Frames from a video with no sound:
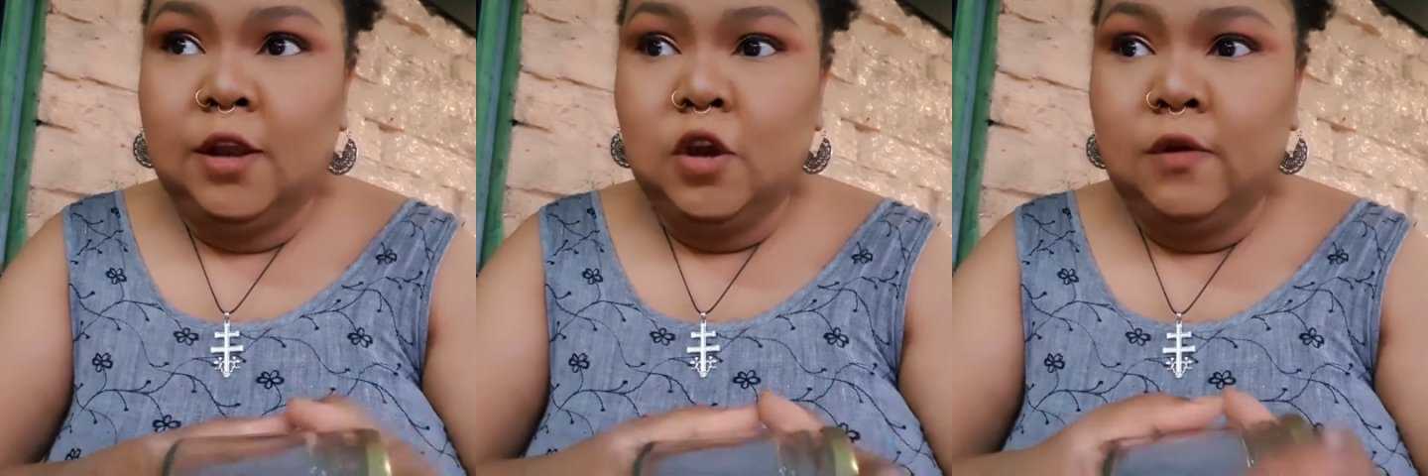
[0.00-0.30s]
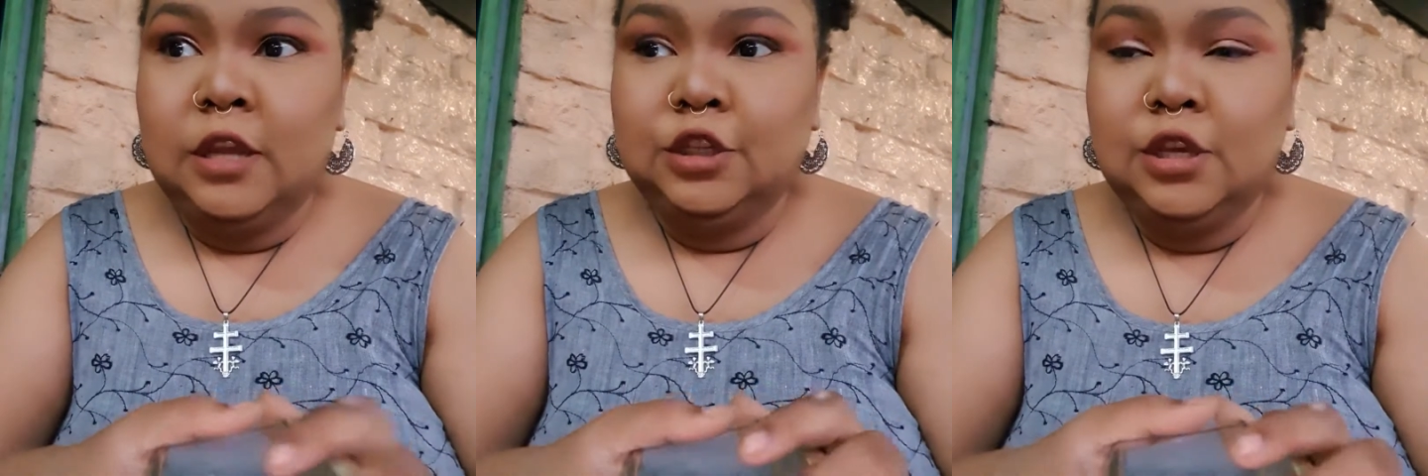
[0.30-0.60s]

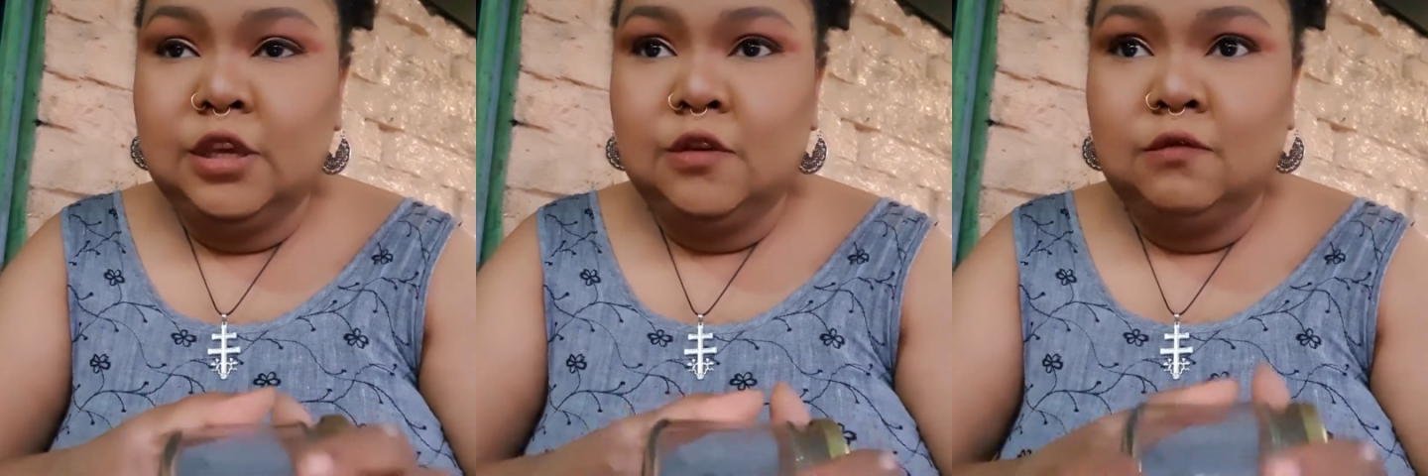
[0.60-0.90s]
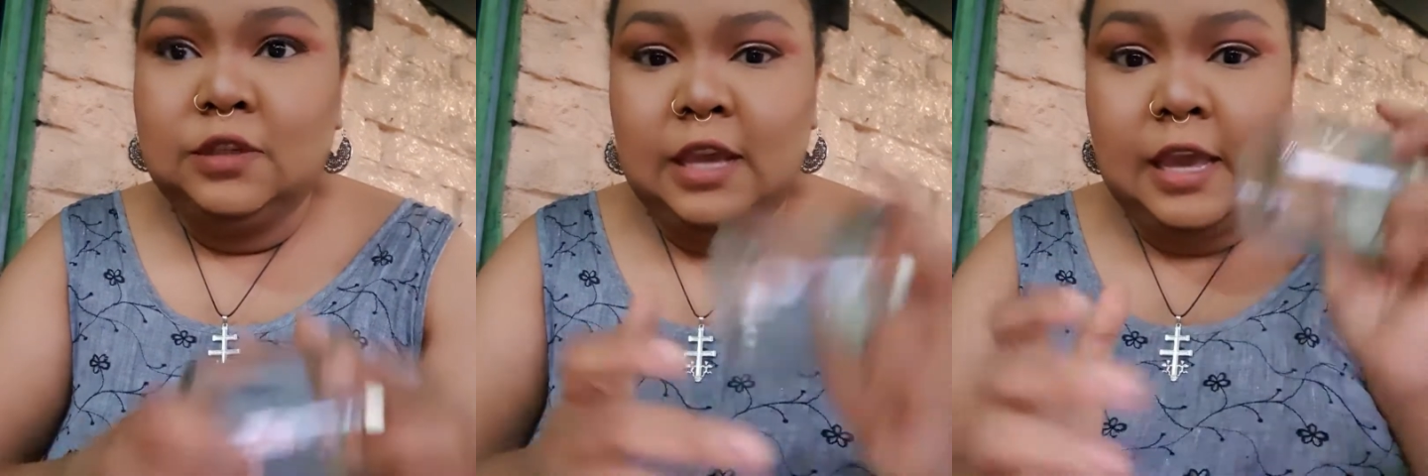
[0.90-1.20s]
going to
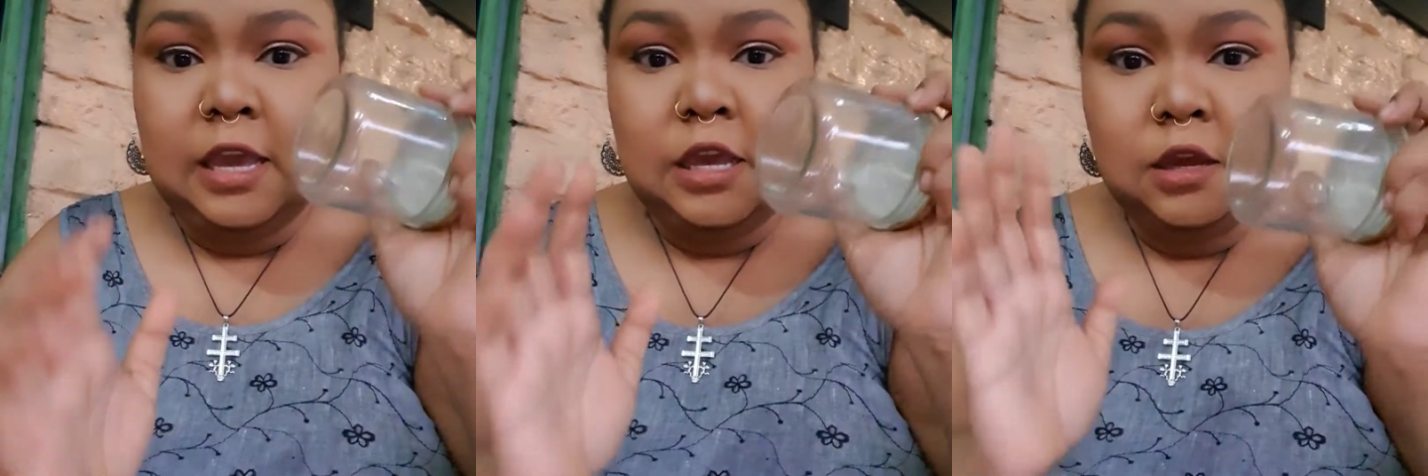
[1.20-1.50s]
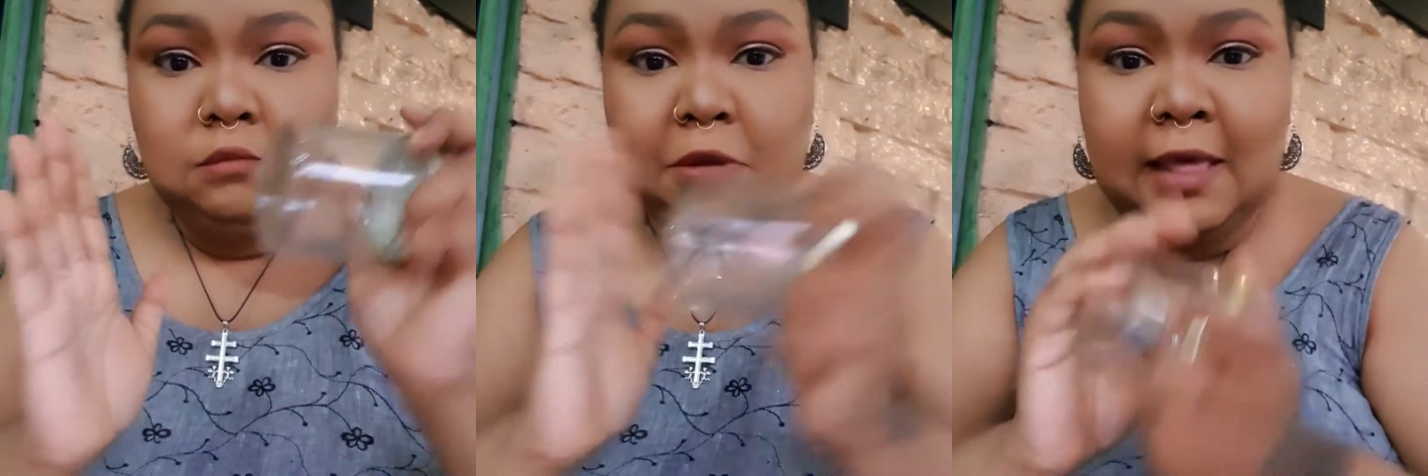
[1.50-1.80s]
use a
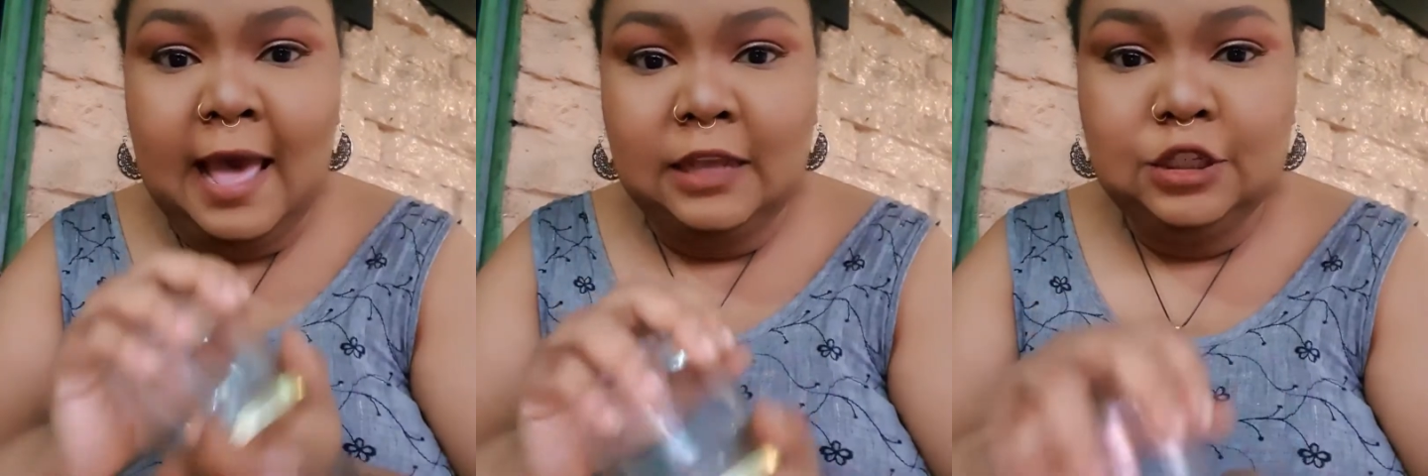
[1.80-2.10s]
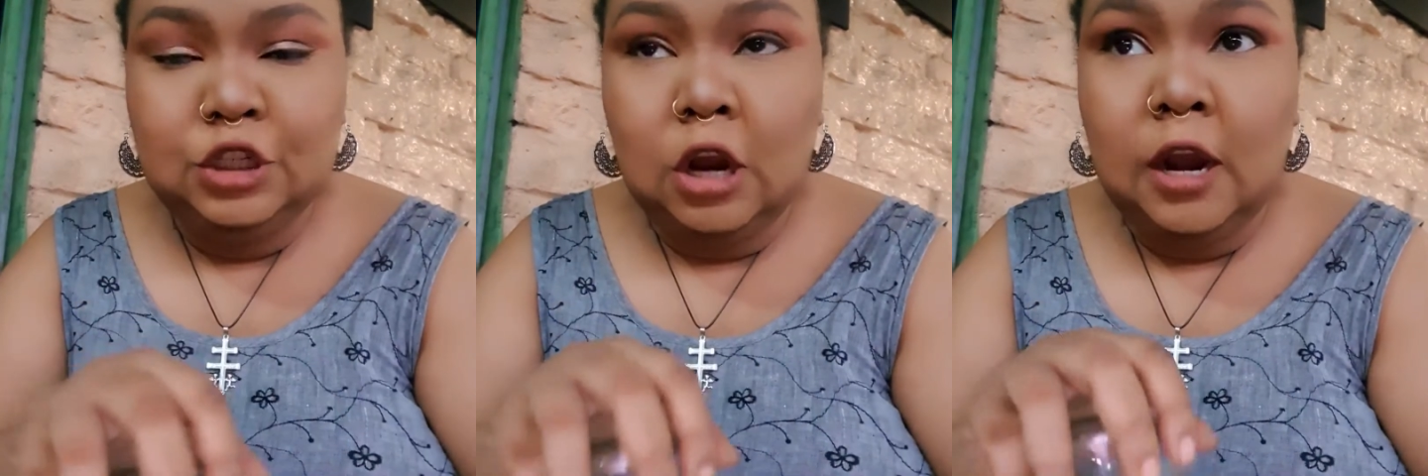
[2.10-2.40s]

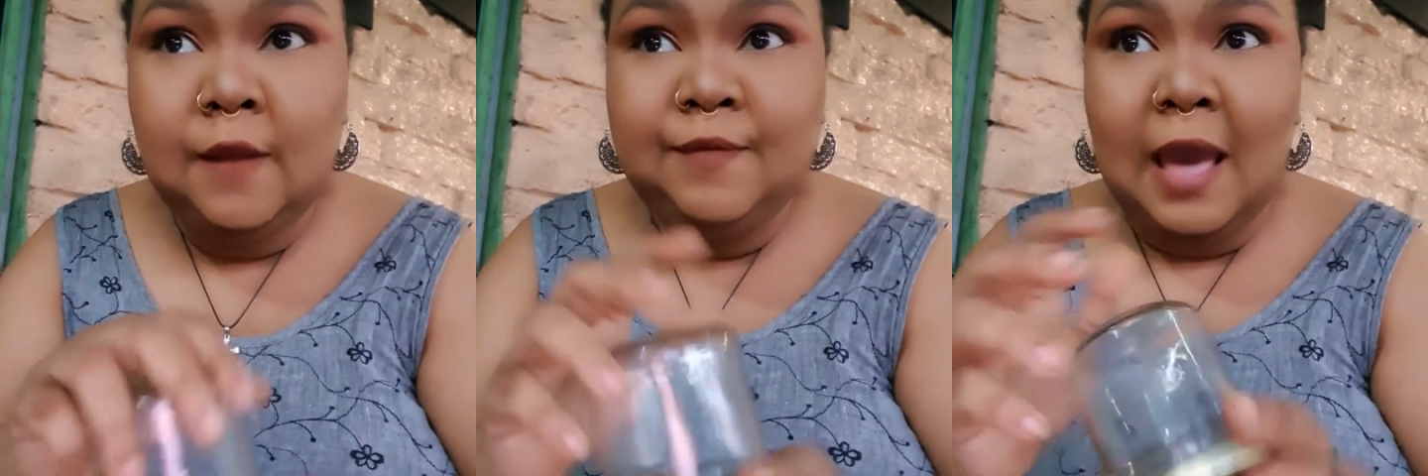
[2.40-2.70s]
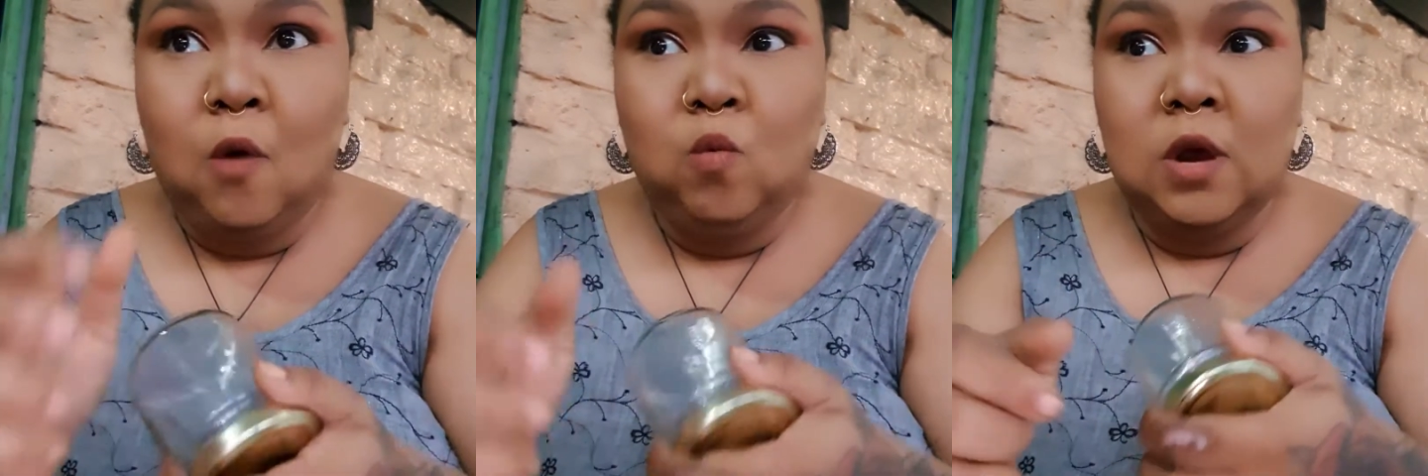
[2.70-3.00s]
glass jar
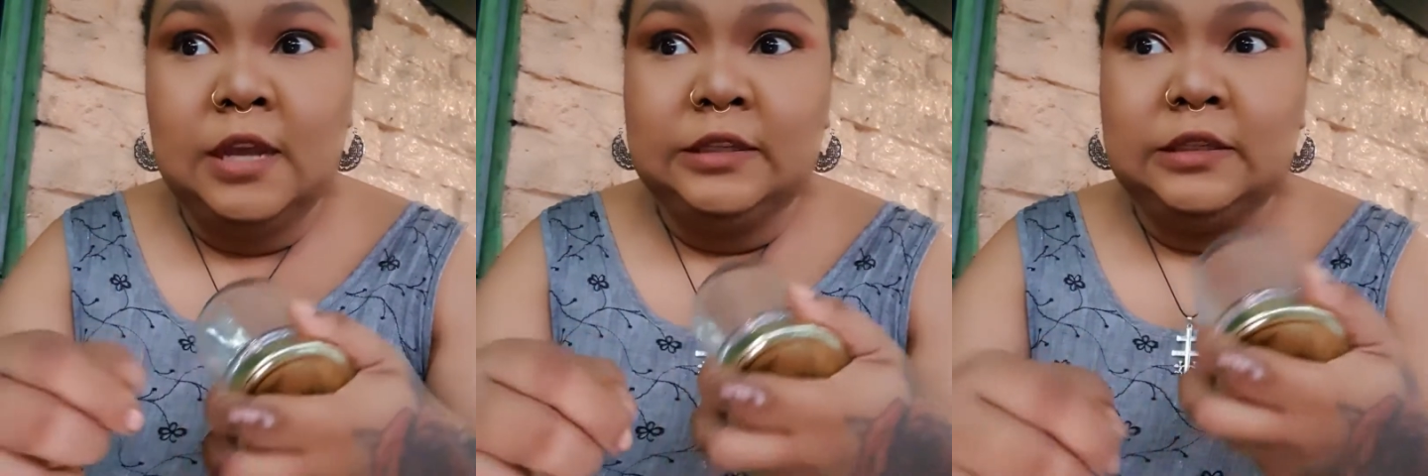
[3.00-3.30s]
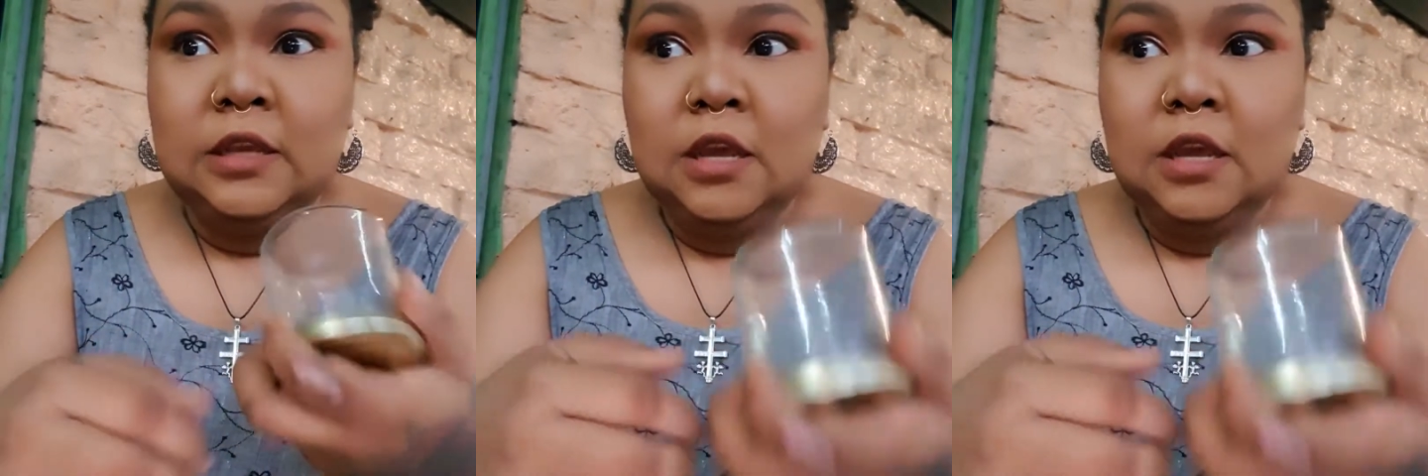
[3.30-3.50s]
that was